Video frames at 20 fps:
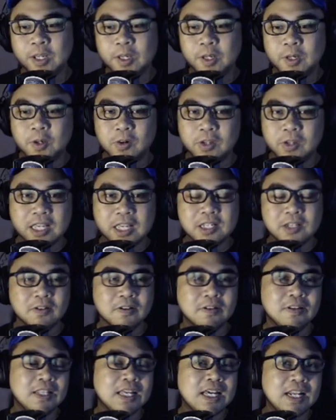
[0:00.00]
Okay,
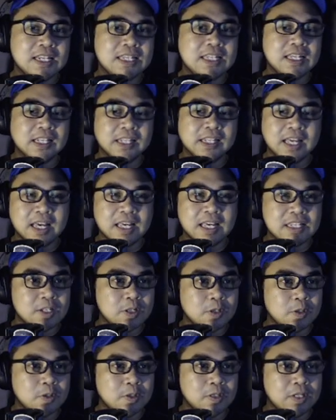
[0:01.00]
so that is it, guys.
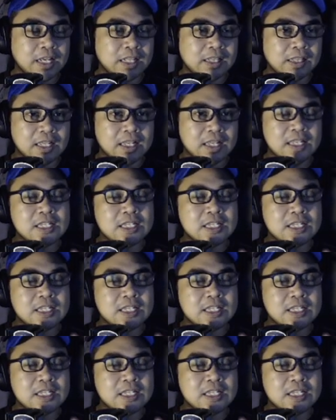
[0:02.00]
So let us